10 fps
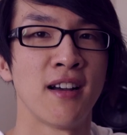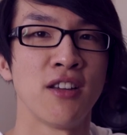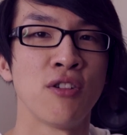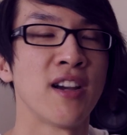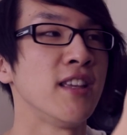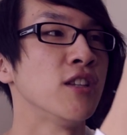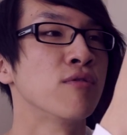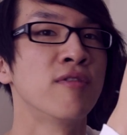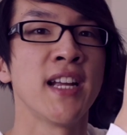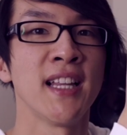You get these
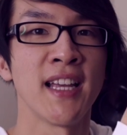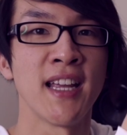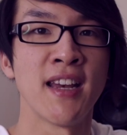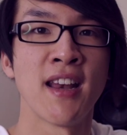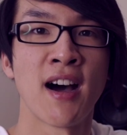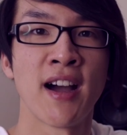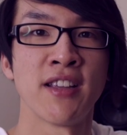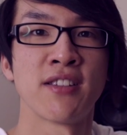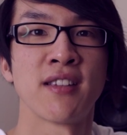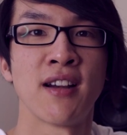really
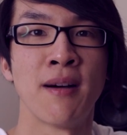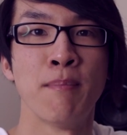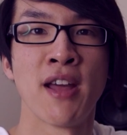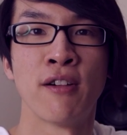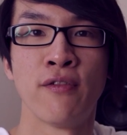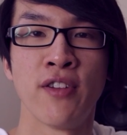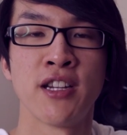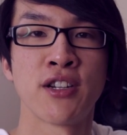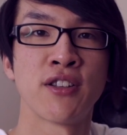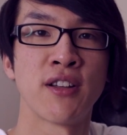nice metal
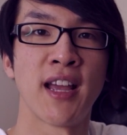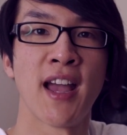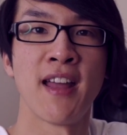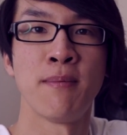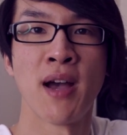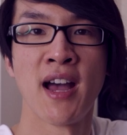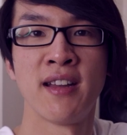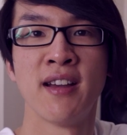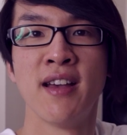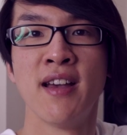finishes on the headband.
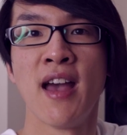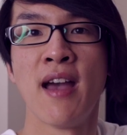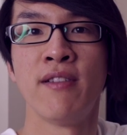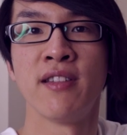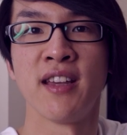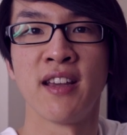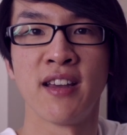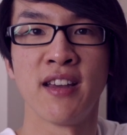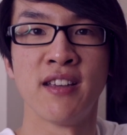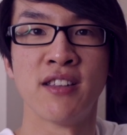
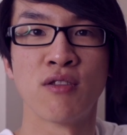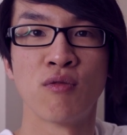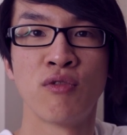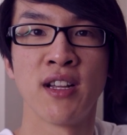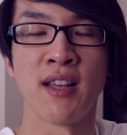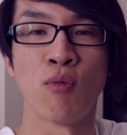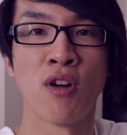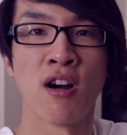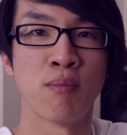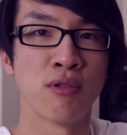Everything is really
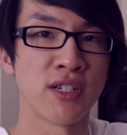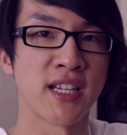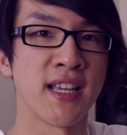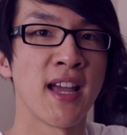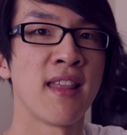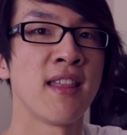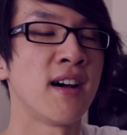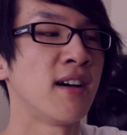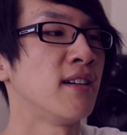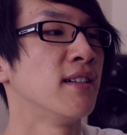well put
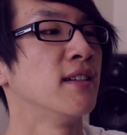together.